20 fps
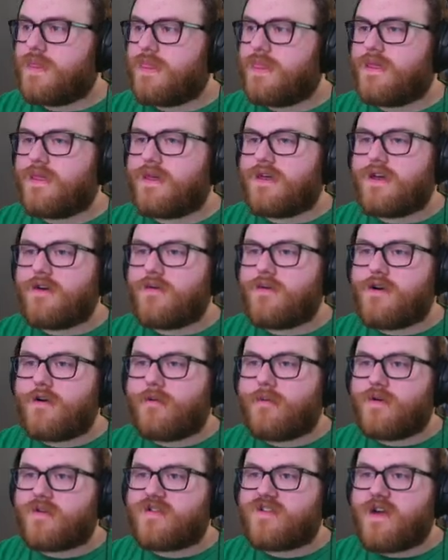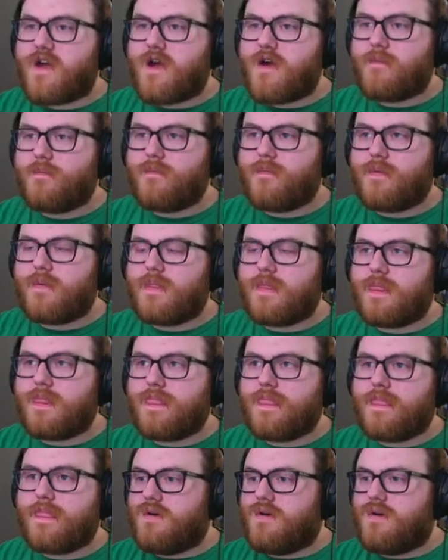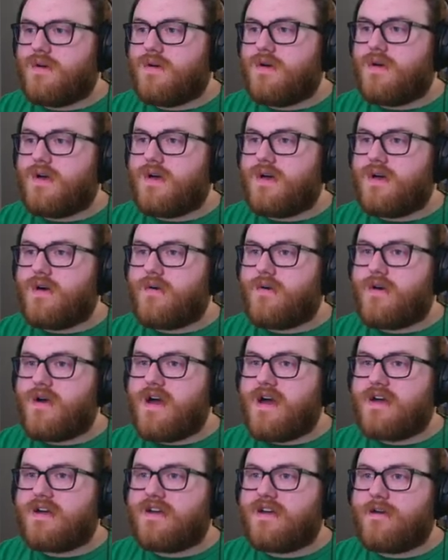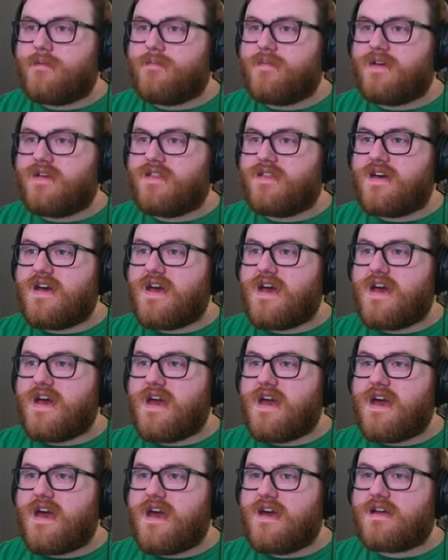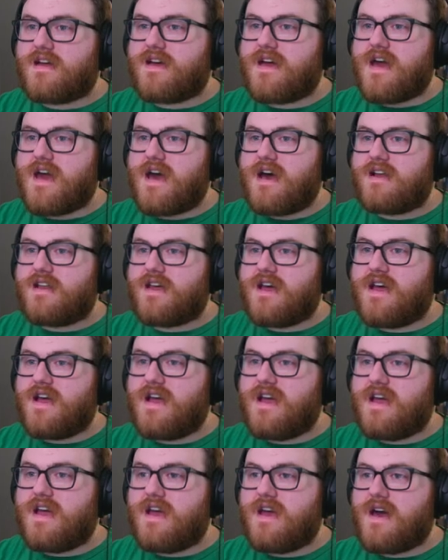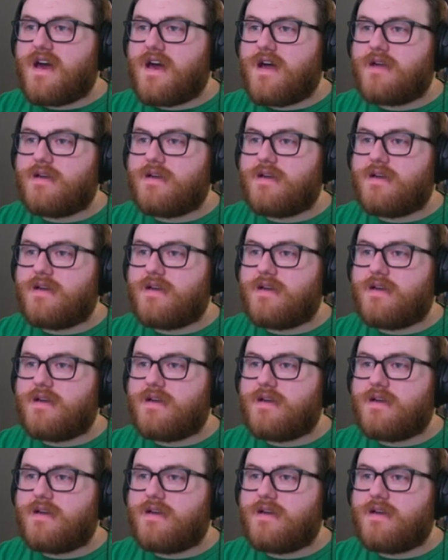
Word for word: and we're almost there. Alright, get me the heck out of here!